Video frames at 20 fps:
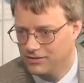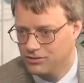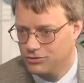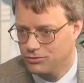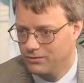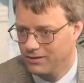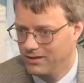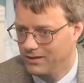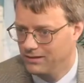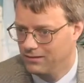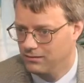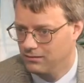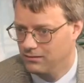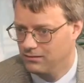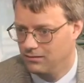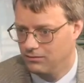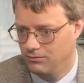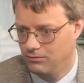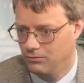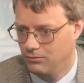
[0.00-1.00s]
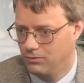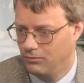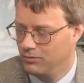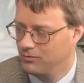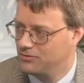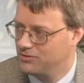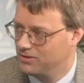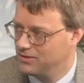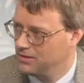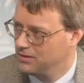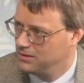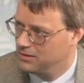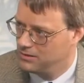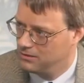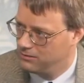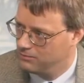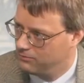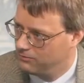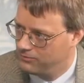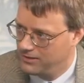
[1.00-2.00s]
trend we've seen
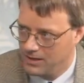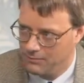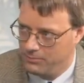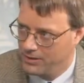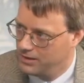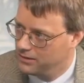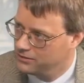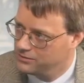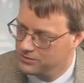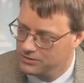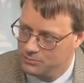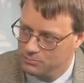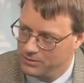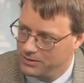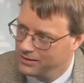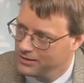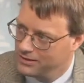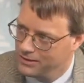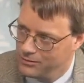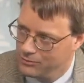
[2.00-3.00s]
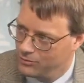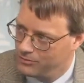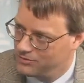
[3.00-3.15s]
in flat panel display,